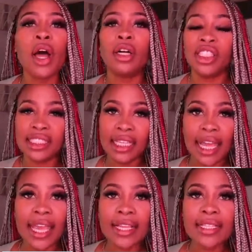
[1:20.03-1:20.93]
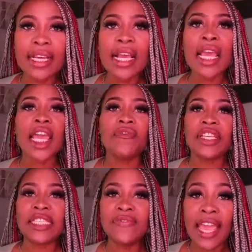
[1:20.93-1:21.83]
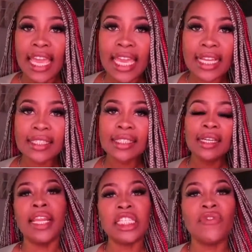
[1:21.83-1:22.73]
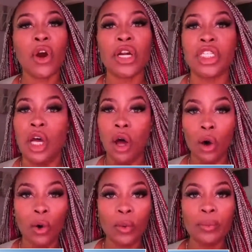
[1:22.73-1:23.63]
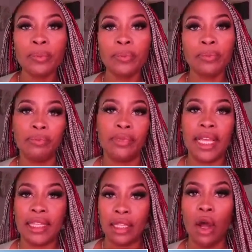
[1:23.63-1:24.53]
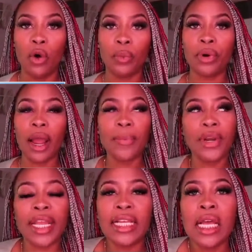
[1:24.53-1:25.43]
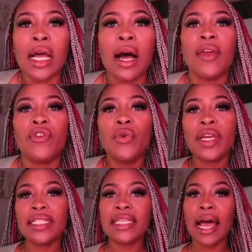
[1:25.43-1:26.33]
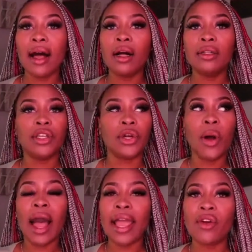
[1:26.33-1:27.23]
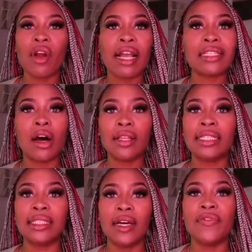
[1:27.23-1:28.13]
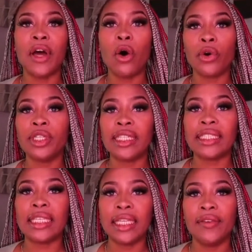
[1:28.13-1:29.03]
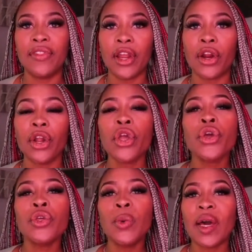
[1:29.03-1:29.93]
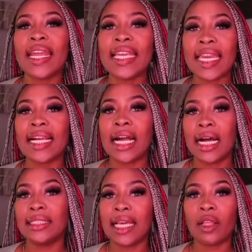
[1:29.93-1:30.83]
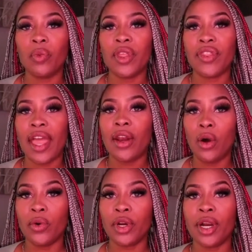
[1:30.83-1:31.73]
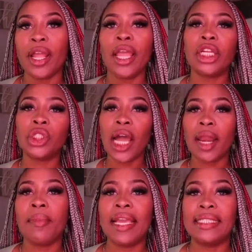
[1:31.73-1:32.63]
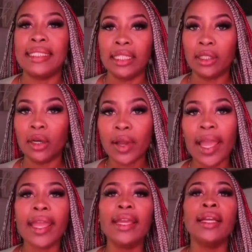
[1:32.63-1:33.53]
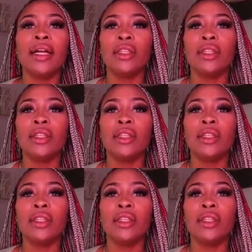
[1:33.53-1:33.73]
at all, just land. If it's vacant, and as far as home property, if you can tell, high grass, all that stuff, the owner doesn't live there, you want to get in contact with that owner and try to make a deal, okay?